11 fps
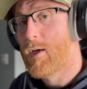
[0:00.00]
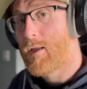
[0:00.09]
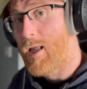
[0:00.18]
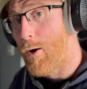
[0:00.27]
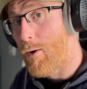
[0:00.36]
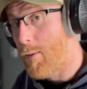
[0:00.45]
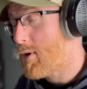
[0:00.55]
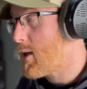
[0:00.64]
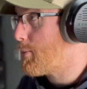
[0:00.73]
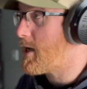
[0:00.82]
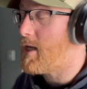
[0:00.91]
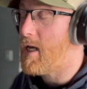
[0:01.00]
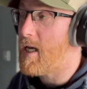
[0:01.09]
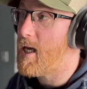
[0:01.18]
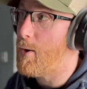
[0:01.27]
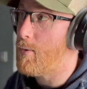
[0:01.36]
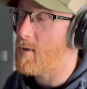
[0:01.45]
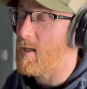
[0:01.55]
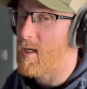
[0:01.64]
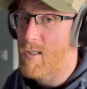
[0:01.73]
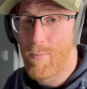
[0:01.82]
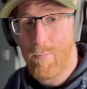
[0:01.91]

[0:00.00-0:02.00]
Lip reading: Now, I'm going to bring an EQ onto this.